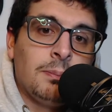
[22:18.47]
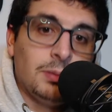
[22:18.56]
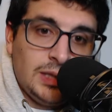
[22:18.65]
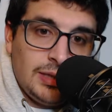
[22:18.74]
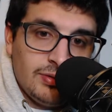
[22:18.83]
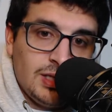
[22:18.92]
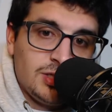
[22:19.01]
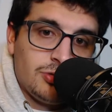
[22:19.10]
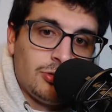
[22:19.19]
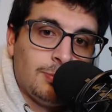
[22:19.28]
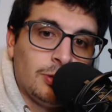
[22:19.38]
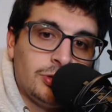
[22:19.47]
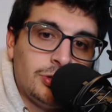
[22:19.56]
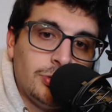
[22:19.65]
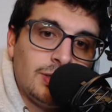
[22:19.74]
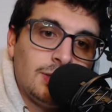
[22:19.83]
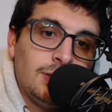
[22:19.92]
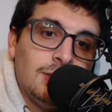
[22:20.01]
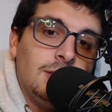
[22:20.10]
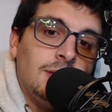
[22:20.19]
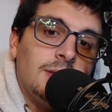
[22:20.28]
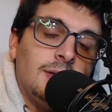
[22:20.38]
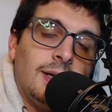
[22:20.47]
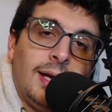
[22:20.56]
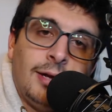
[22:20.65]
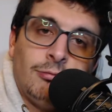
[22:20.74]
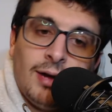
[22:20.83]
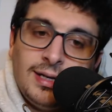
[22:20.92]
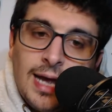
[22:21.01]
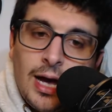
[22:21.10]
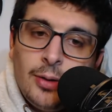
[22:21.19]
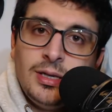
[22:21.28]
believe in his three-point shooting. And right now,